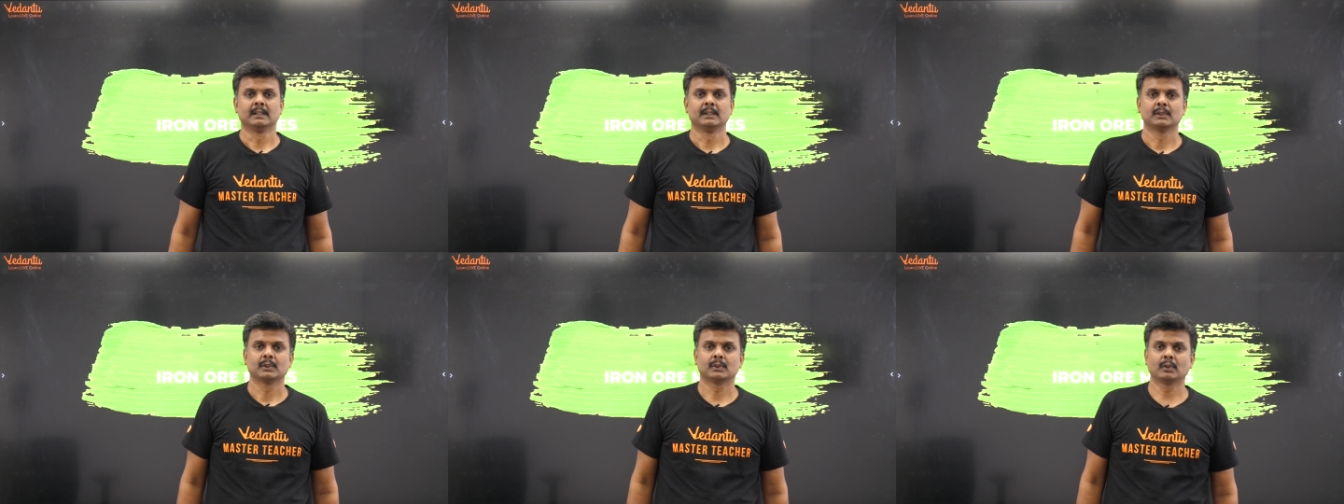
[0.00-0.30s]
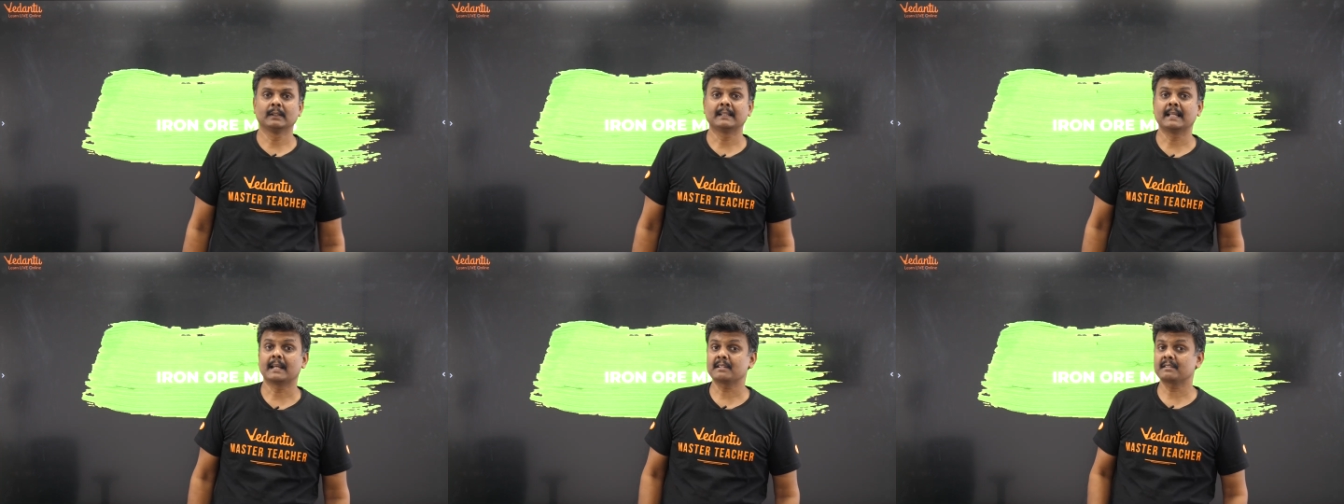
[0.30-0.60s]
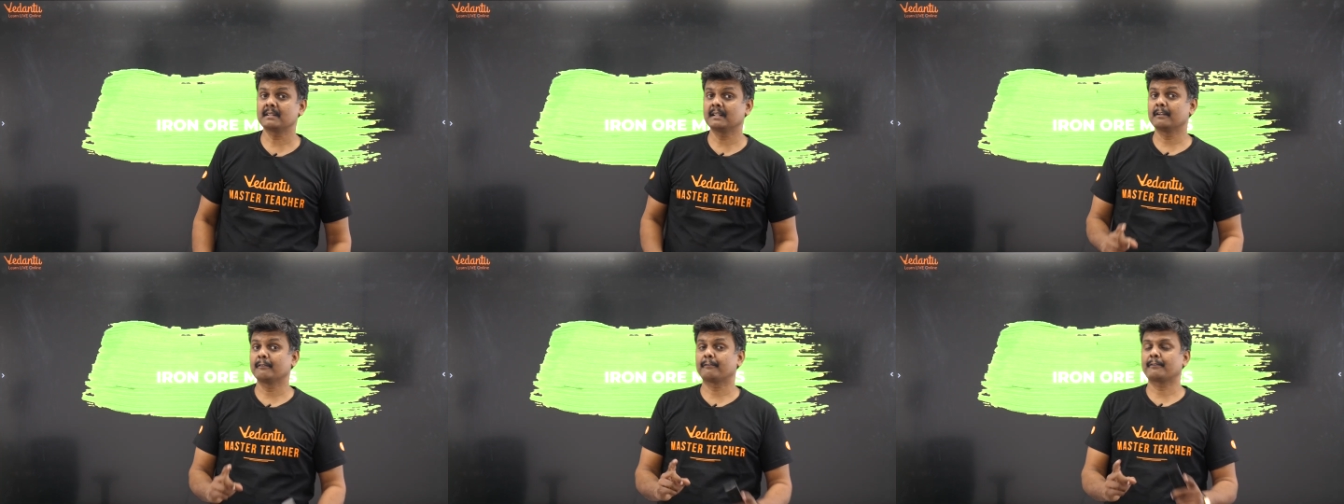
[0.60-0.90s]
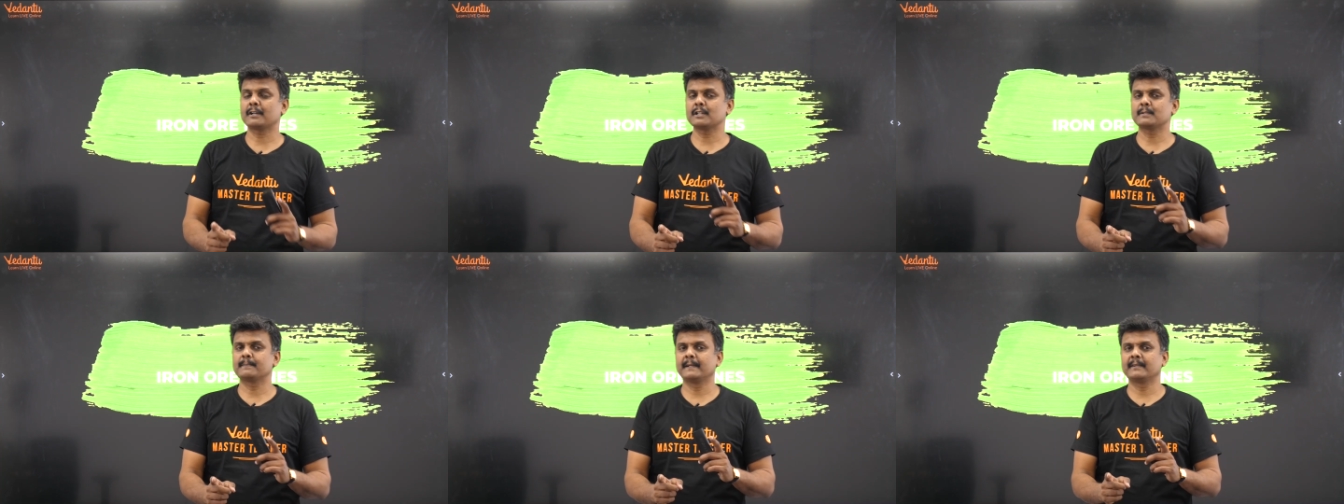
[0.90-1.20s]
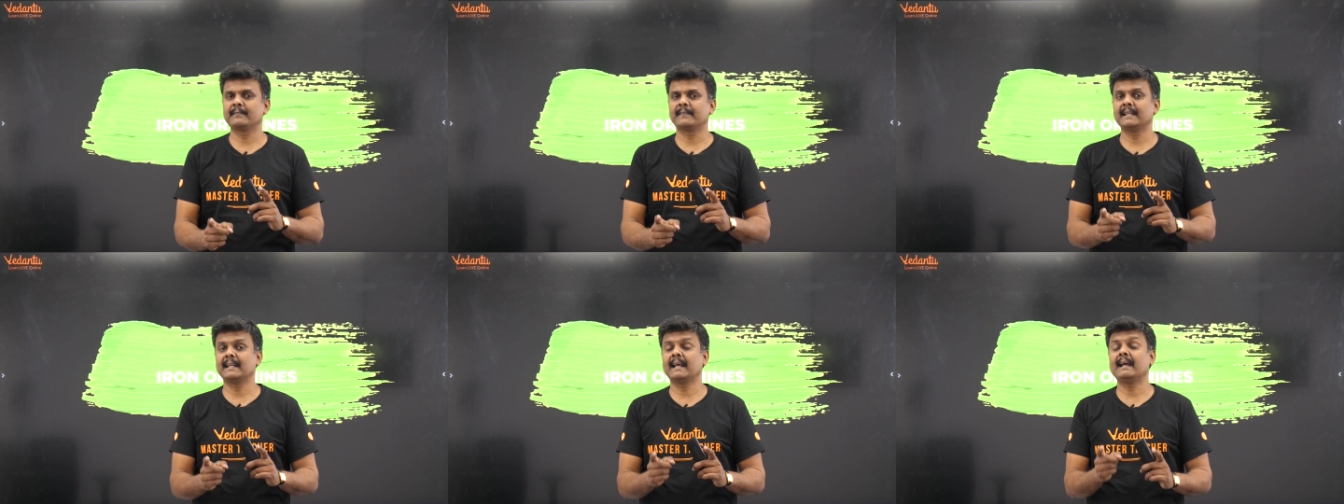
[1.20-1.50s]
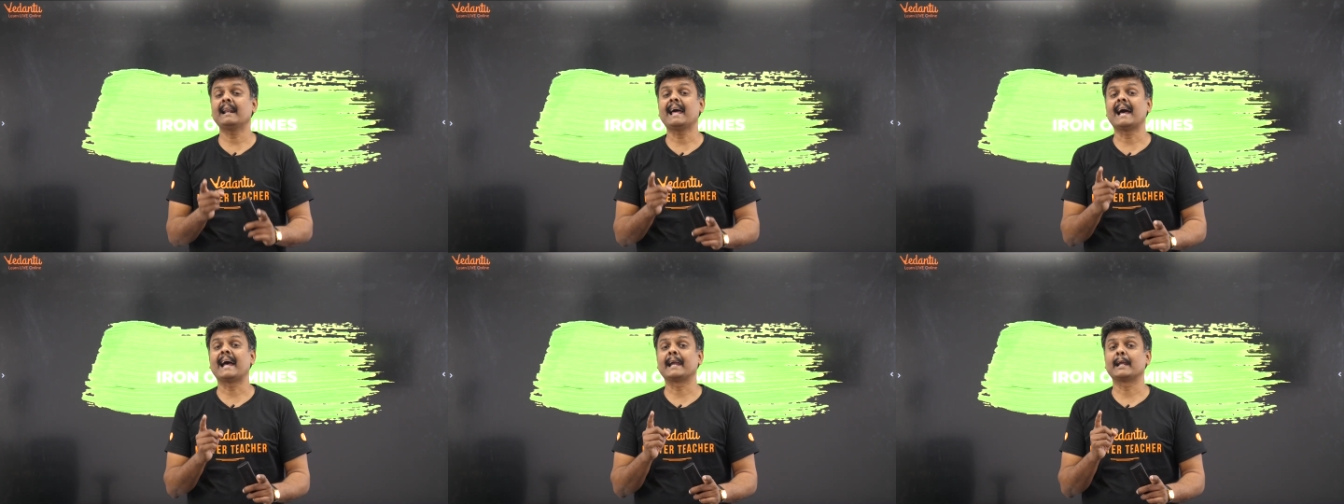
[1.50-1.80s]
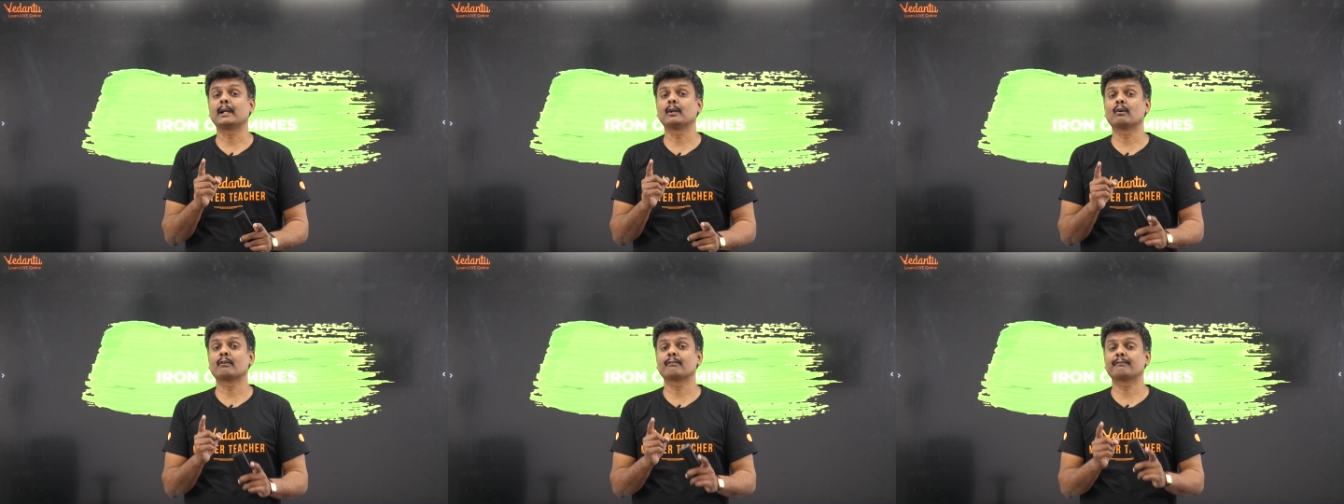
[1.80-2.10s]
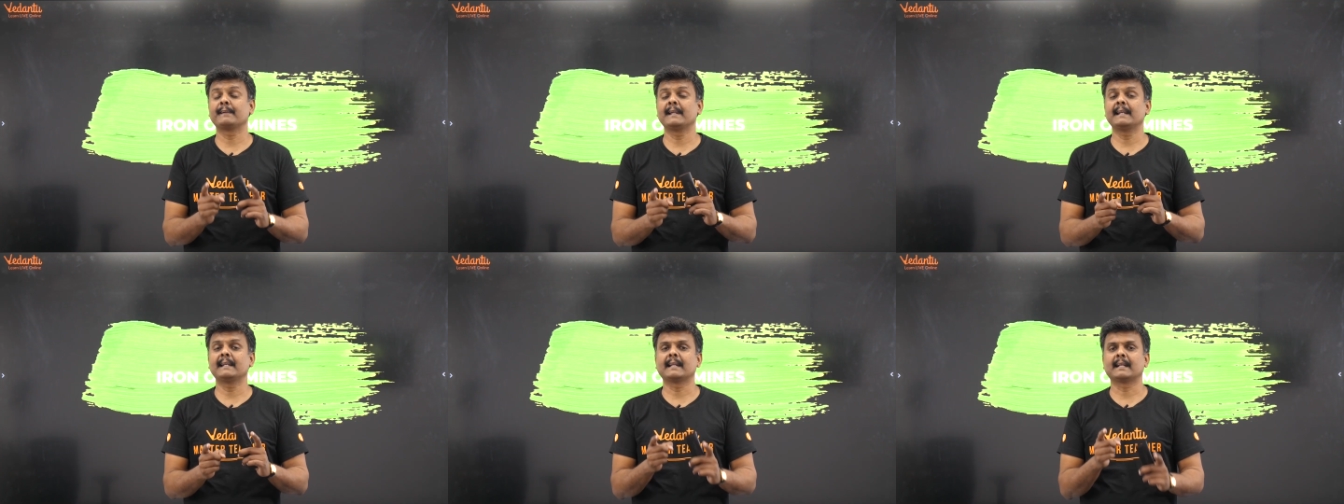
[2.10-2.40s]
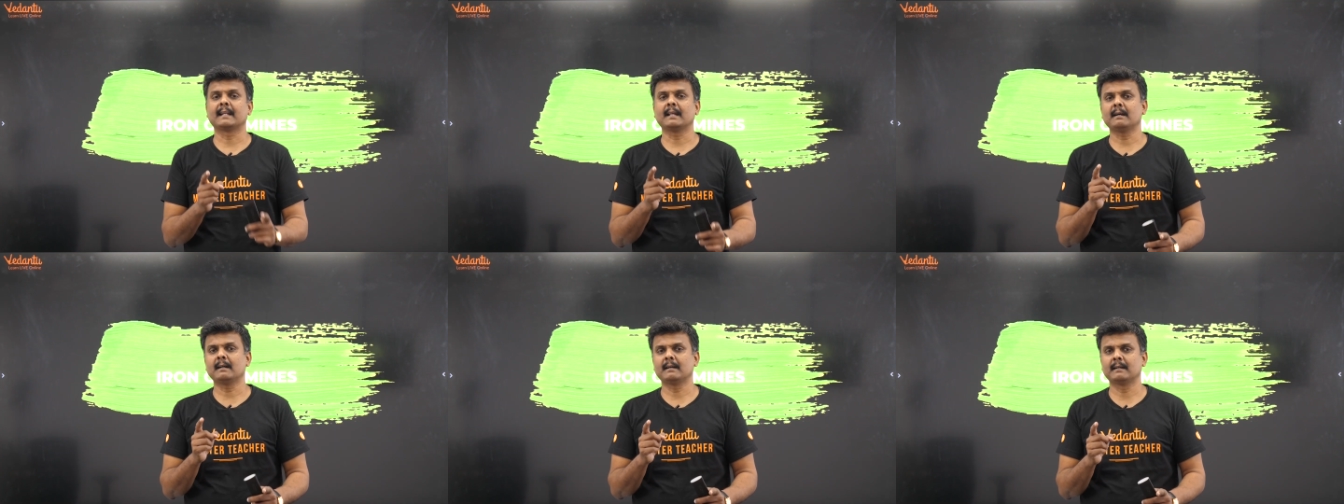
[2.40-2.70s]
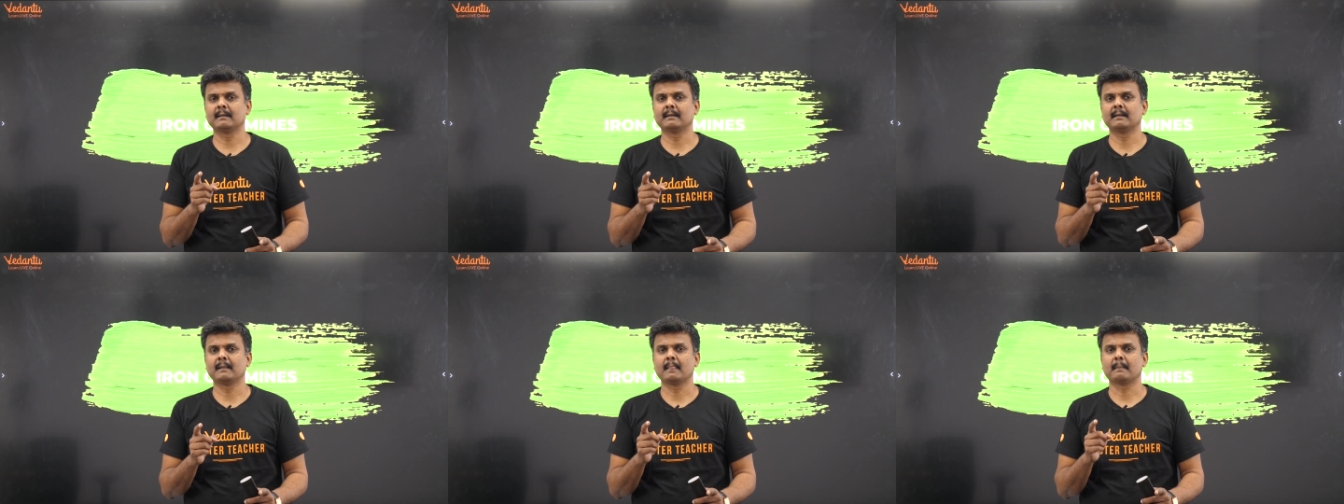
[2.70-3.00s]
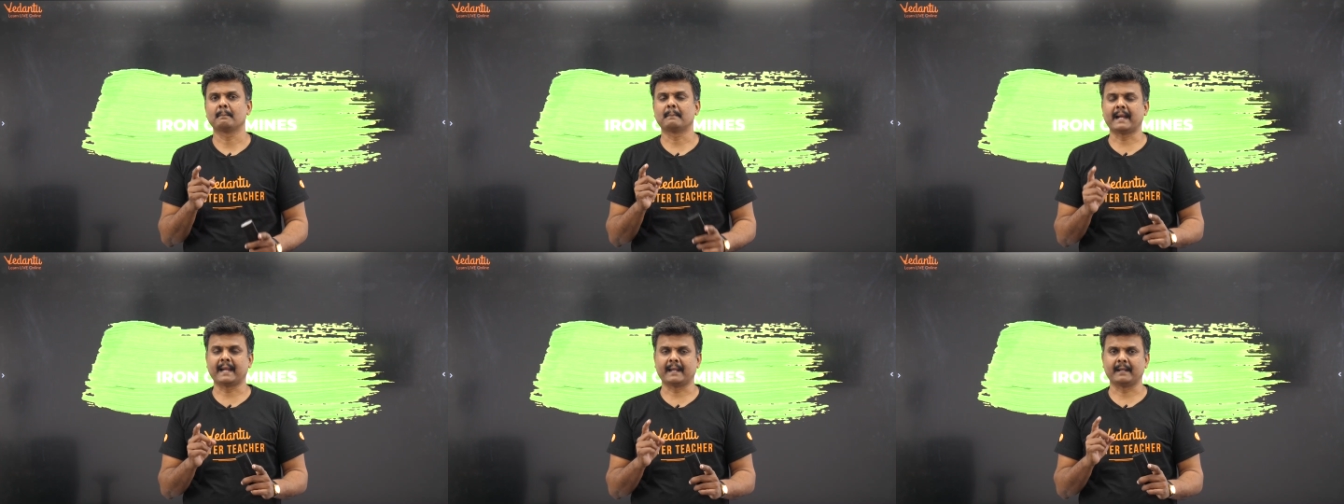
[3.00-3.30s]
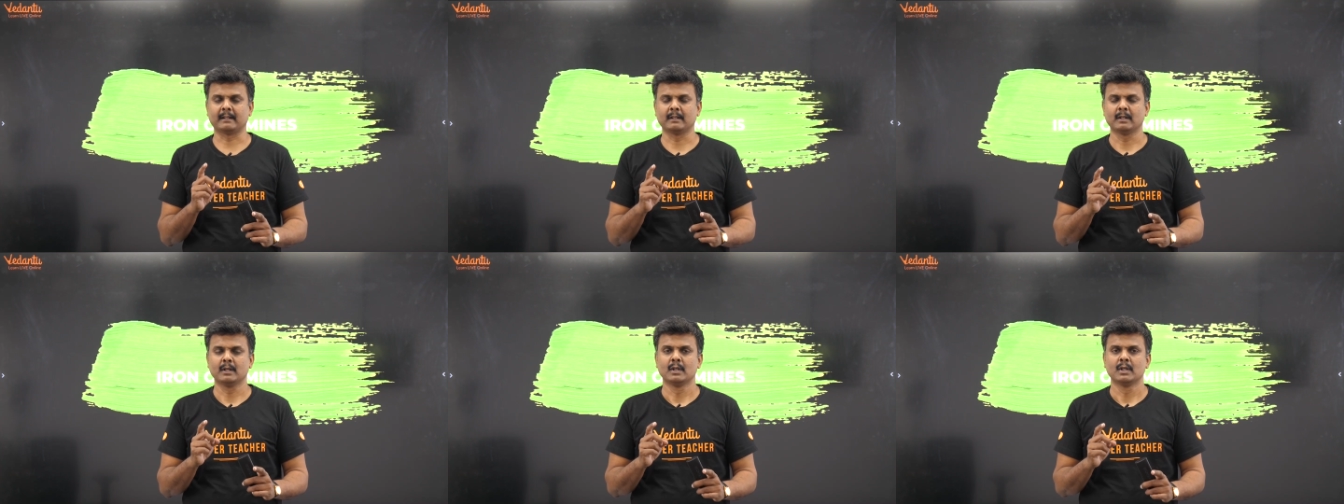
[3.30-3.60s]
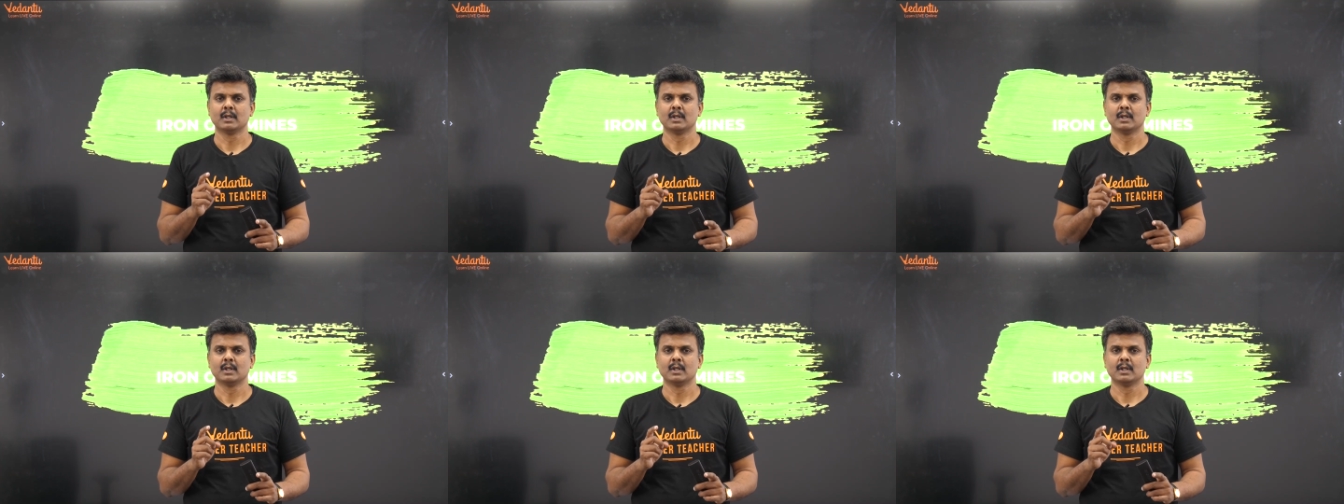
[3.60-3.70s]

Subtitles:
So there is a difference between an iron ore field and a mine.